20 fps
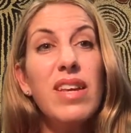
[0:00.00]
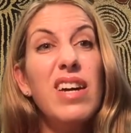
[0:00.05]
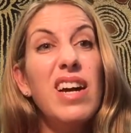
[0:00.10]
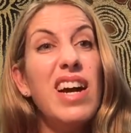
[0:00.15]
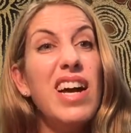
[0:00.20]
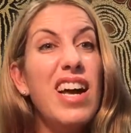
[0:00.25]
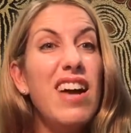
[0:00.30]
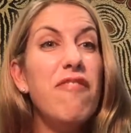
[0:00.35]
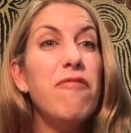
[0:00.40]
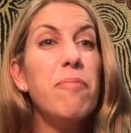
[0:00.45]

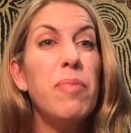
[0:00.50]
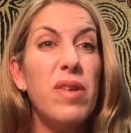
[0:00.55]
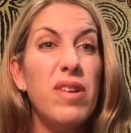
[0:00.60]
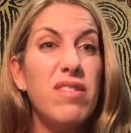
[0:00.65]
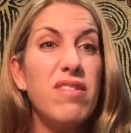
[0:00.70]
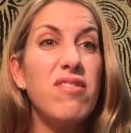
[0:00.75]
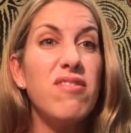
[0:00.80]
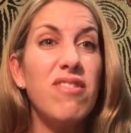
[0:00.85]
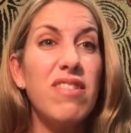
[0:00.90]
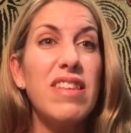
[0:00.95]
I have
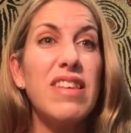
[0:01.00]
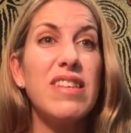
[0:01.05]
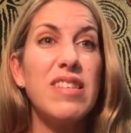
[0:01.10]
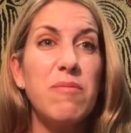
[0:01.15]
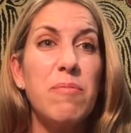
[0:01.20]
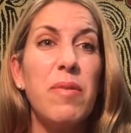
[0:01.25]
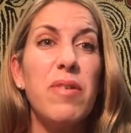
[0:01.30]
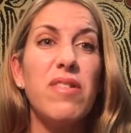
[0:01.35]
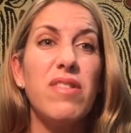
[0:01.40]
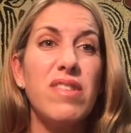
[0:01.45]
personal
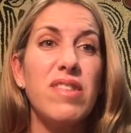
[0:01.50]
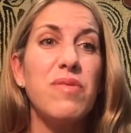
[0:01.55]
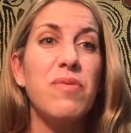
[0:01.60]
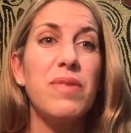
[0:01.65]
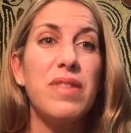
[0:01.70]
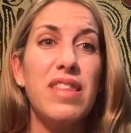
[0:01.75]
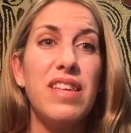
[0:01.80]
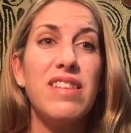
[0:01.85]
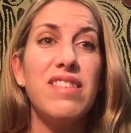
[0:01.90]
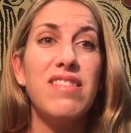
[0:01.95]
experience
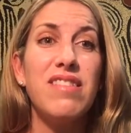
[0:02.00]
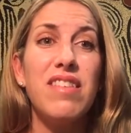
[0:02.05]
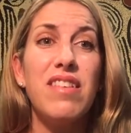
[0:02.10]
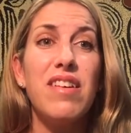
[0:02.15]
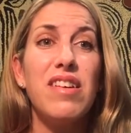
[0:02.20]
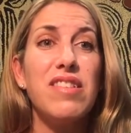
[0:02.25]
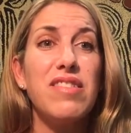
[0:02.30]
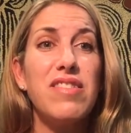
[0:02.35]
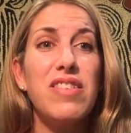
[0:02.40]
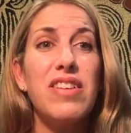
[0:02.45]
with this, and
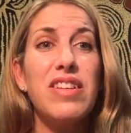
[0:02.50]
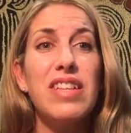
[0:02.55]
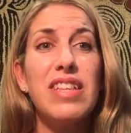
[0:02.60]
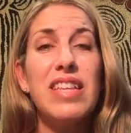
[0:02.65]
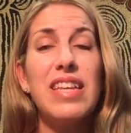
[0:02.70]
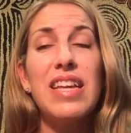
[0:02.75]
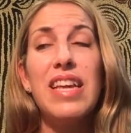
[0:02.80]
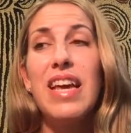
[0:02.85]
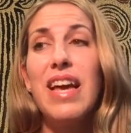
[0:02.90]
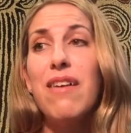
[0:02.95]
I
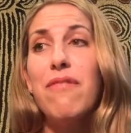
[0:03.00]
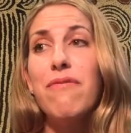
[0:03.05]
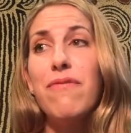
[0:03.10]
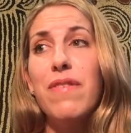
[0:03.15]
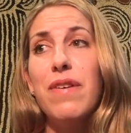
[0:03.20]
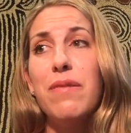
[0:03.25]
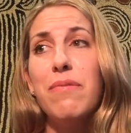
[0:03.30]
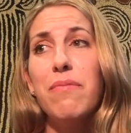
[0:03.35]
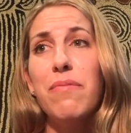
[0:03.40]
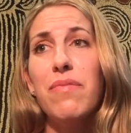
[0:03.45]
certainly have,
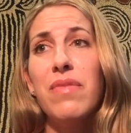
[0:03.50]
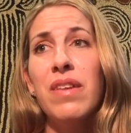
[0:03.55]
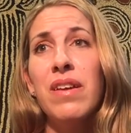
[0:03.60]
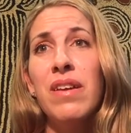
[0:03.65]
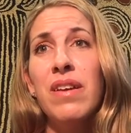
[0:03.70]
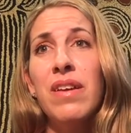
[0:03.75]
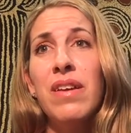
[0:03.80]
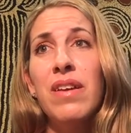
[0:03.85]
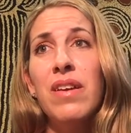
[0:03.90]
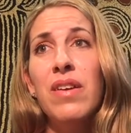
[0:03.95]

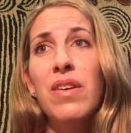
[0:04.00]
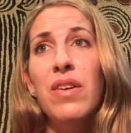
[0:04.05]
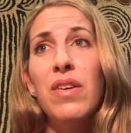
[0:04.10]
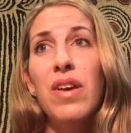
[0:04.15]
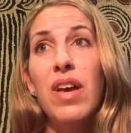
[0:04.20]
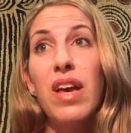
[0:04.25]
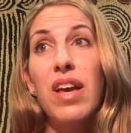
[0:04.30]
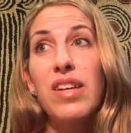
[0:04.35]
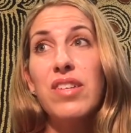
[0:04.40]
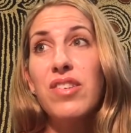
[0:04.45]

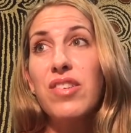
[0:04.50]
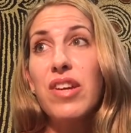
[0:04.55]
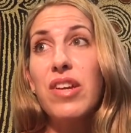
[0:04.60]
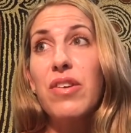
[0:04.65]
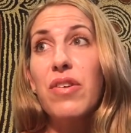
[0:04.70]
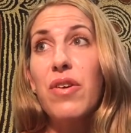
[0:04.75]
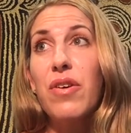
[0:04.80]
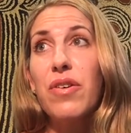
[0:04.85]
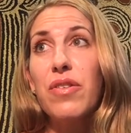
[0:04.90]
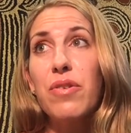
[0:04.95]
and I
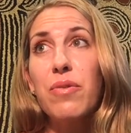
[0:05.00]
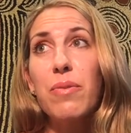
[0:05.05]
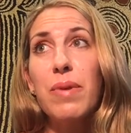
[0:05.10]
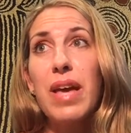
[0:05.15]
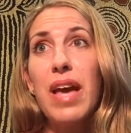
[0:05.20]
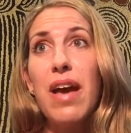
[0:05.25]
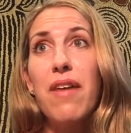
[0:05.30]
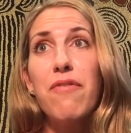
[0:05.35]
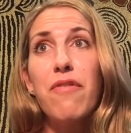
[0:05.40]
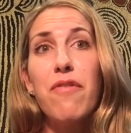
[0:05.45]
know that we
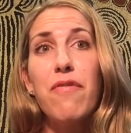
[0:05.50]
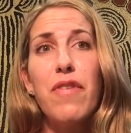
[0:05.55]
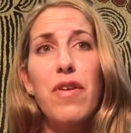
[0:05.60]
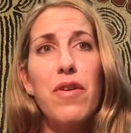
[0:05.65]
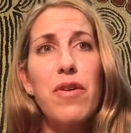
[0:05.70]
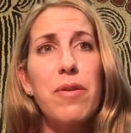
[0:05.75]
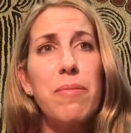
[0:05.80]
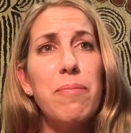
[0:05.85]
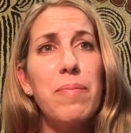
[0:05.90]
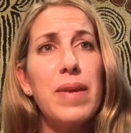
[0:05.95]
have a
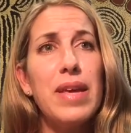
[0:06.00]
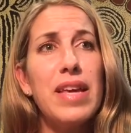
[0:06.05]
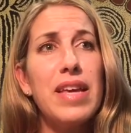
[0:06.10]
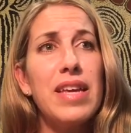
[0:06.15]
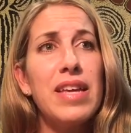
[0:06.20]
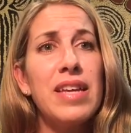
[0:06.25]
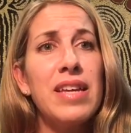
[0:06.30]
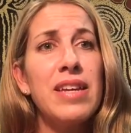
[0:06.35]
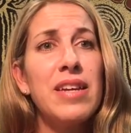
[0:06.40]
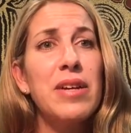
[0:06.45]
very
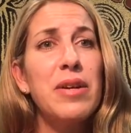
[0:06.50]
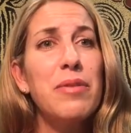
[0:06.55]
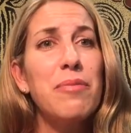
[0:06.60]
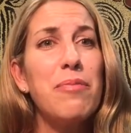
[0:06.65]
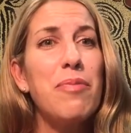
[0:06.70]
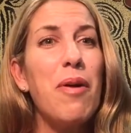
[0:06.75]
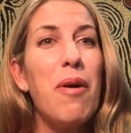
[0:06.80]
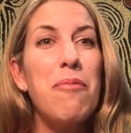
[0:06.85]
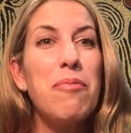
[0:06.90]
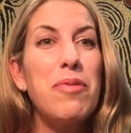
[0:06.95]
big
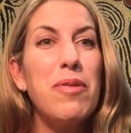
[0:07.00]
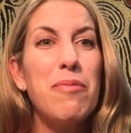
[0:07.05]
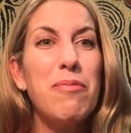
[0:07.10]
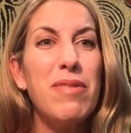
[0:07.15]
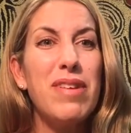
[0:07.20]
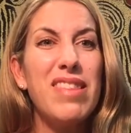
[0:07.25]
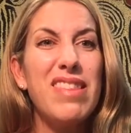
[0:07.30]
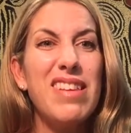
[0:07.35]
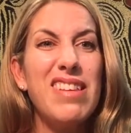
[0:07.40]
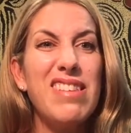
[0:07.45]
problem
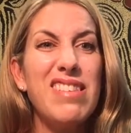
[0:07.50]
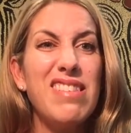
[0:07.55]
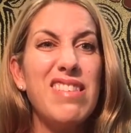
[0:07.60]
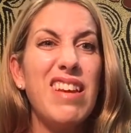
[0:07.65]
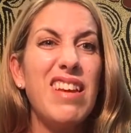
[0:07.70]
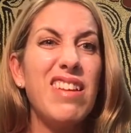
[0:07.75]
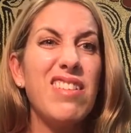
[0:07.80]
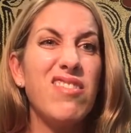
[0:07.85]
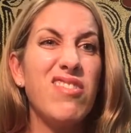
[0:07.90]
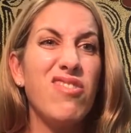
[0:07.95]
with this
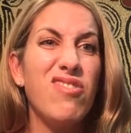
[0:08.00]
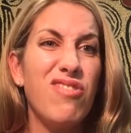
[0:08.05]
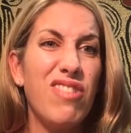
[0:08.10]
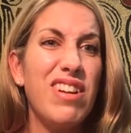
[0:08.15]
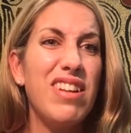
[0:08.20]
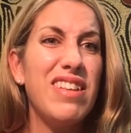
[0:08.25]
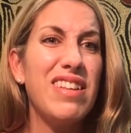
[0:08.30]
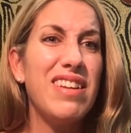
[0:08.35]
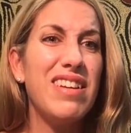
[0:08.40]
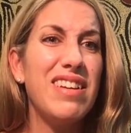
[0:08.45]
in
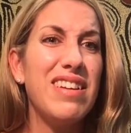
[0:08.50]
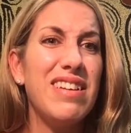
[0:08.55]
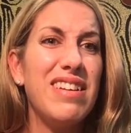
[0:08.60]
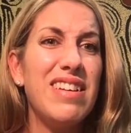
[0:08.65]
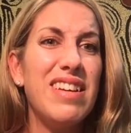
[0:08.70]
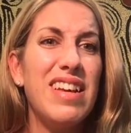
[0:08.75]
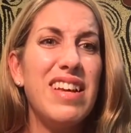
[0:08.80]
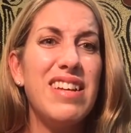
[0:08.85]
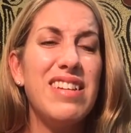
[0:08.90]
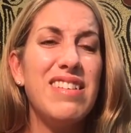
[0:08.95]
Australia,
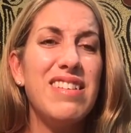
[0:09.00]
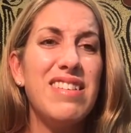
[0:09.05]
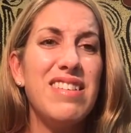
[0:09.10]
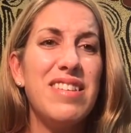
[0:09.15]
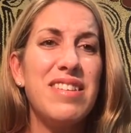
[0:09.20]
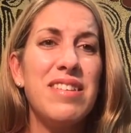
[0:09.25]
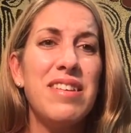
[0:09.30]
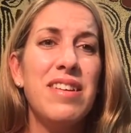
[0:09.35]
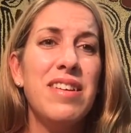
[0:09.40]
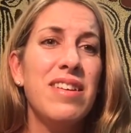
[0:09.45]
and
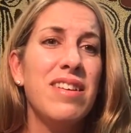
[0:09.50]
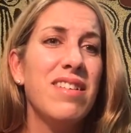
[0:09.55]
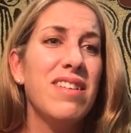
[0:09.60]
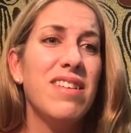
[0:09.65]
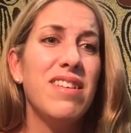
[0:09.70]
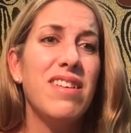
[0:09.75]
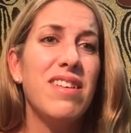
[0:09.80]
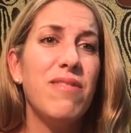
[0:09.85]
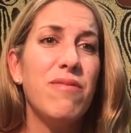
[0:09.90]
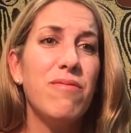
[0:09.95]

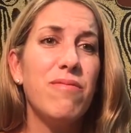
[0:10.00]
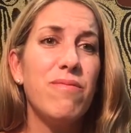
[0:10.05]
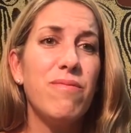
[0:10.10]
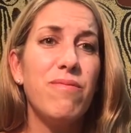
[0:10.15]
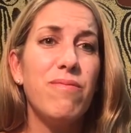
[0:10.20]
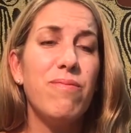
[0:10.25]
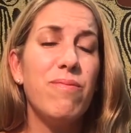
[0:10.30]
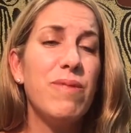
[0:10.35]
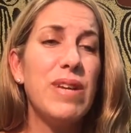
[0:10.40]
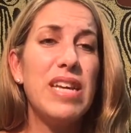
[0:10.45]

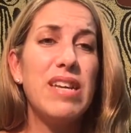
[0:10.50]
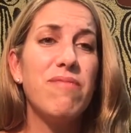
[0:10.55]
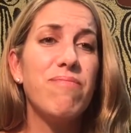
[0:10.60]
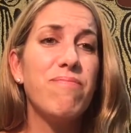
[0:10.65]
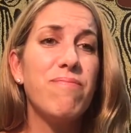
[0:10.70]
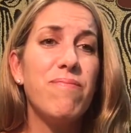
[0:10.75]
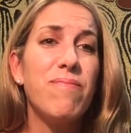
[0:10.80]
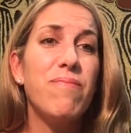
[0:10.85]
we